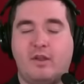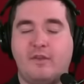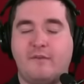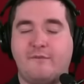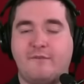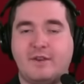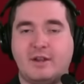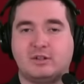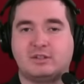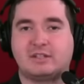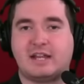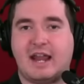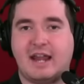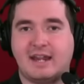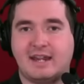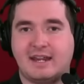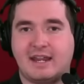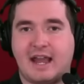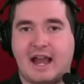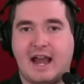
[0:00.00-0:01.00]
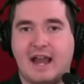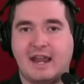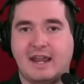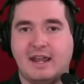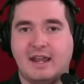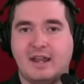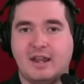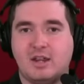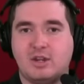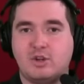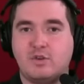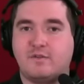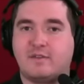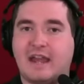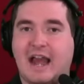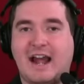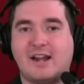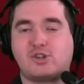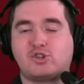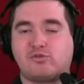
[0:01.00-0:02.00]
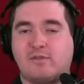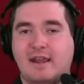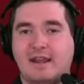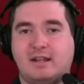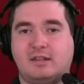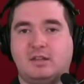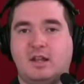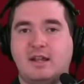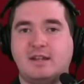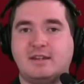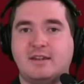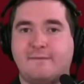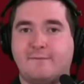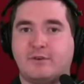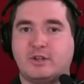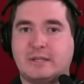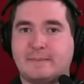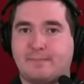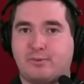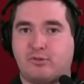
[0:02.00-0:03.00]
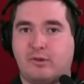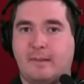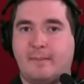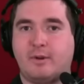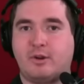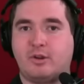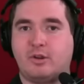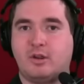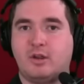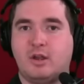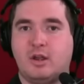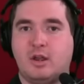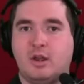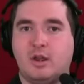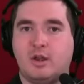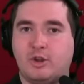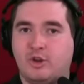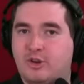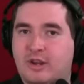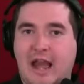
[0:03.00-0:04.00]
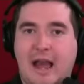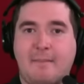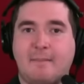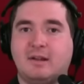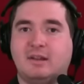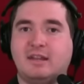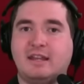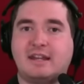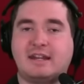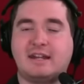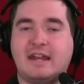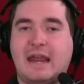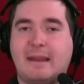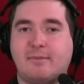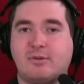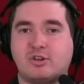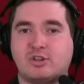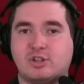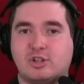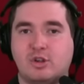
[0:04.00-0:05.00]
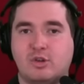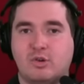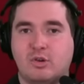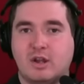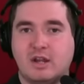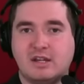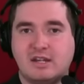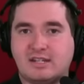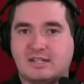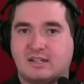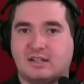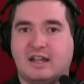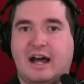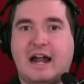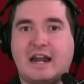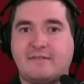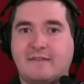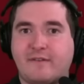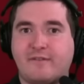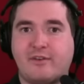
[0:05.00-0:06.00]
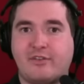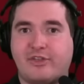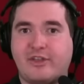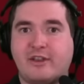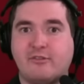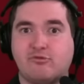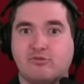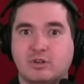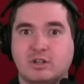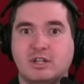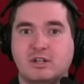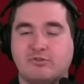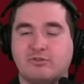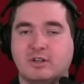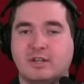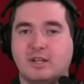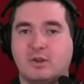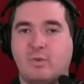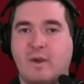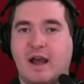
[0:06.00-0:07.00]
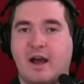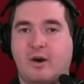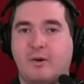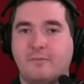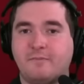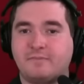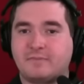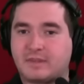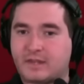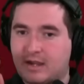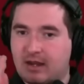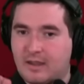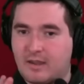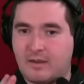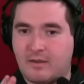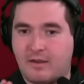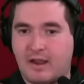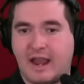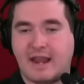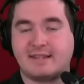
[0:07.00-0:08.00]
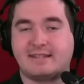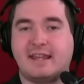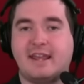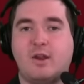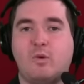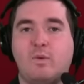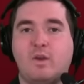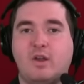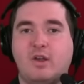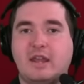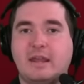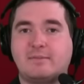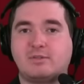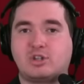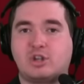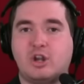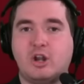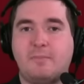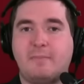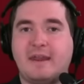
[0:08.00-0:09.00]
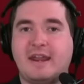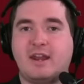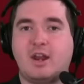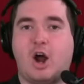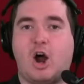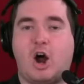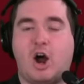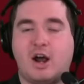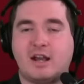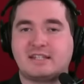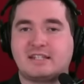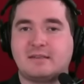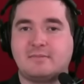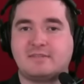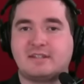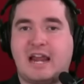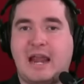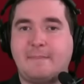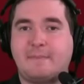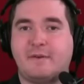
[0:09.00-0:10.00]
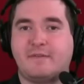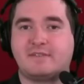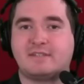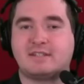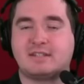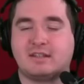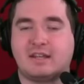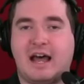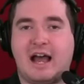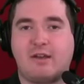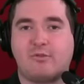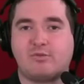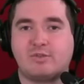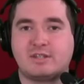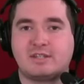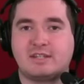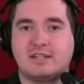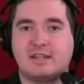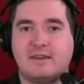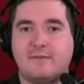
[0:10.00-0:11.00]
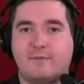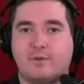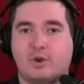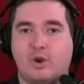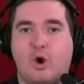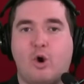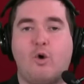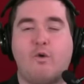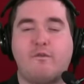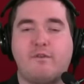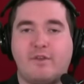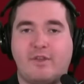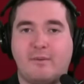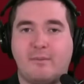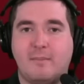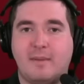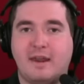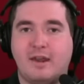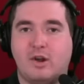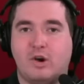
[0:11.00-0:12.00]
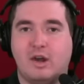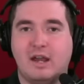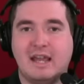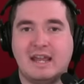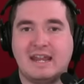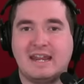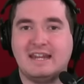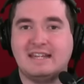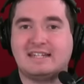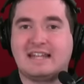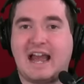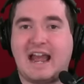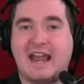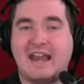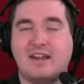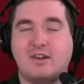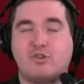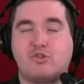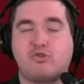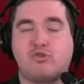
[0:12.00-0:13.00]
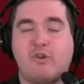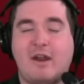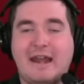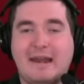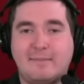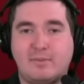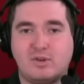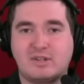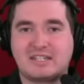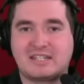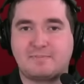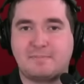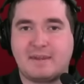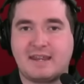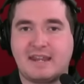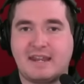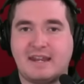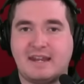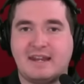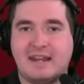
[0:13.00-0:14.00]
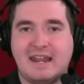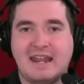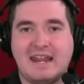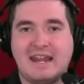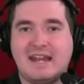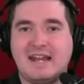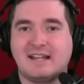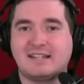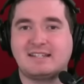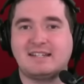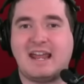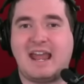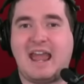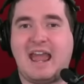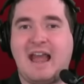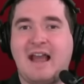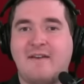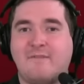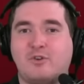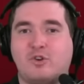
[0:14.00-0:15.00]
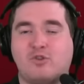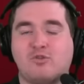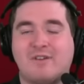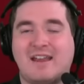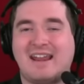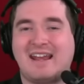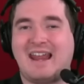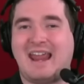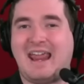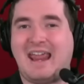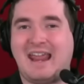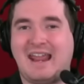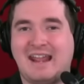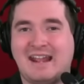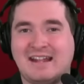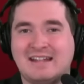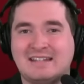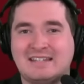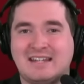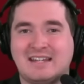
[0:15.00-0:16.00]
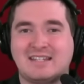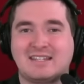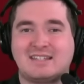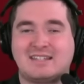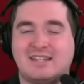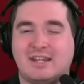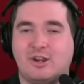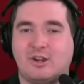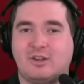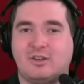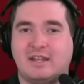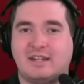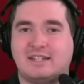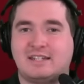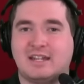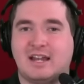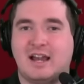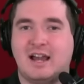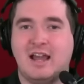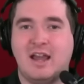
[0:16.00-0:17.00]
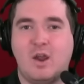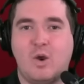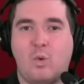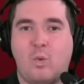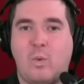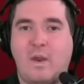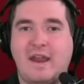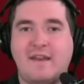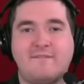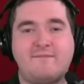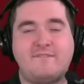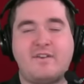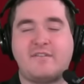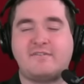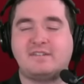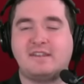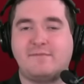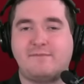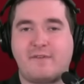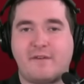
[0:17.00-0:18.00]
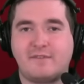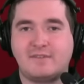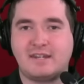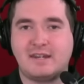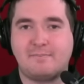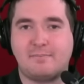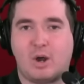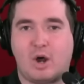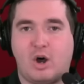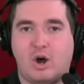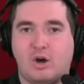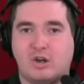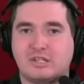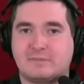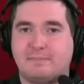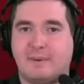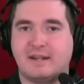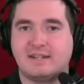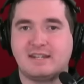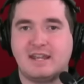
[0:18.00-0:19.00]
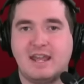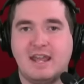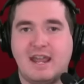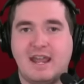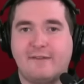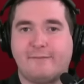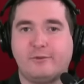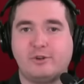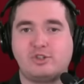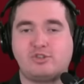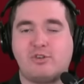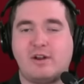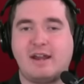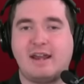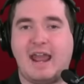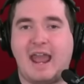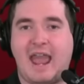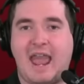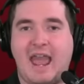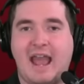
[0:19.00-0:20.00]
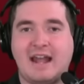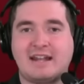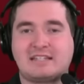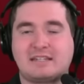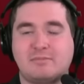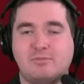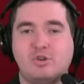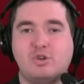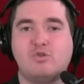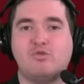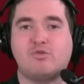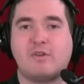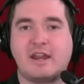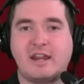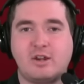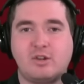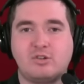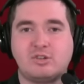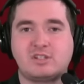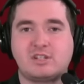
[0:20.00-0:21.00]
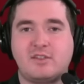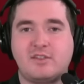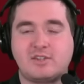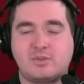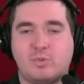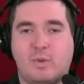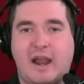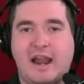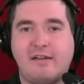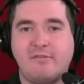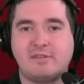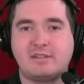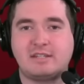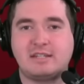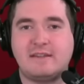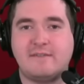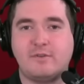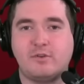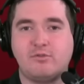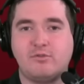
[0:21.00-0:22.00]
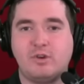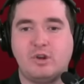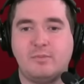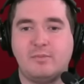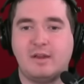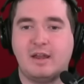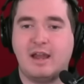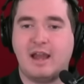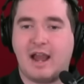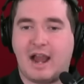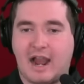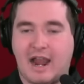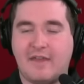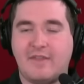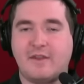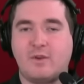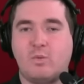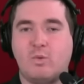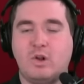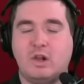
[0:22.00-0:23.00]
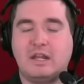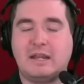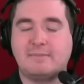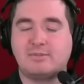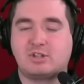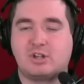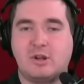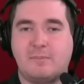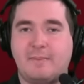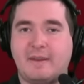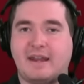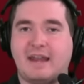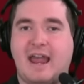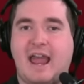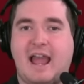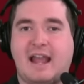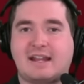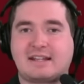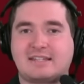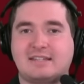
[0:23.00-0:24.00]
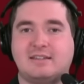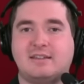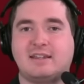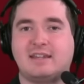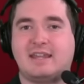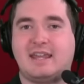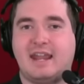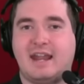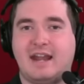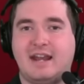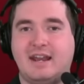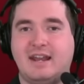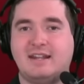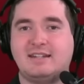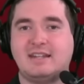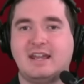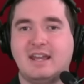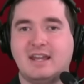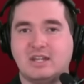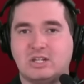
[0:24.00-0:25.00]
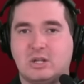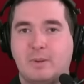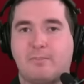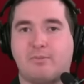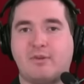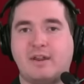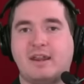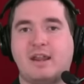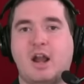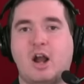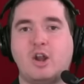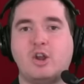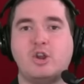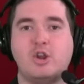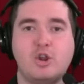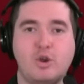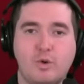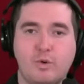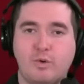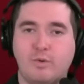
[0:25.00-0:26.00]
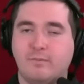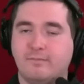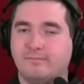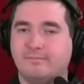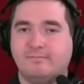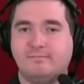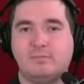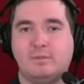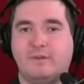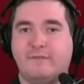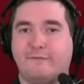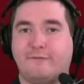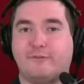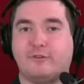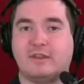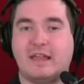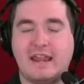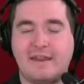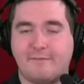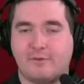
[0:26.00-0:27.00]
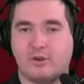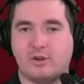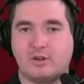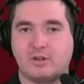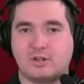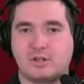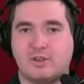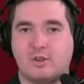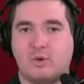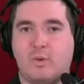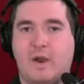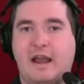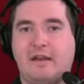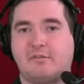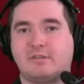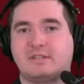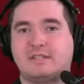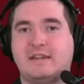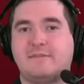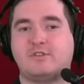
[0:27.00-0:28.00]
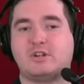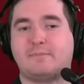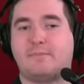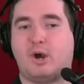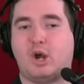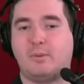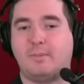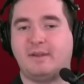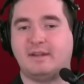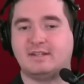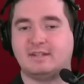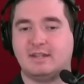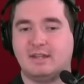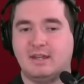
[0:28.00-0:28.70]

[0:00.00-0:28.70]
of the field kind of guy. You've got Drake London for the perimeter. You got Malik Nabers, who does a lot of everything really, really well. Isaiah Williams could be an awesome type of slot receiver over the middle. He's got incredible speed. He doesn't have great hands necessarily to win fifty fifty balls, but if we're trying to add some new wrinkles to this wide receiver room, I think Williams could be an excellent candidate to bring a new flavor to the wide receiver department.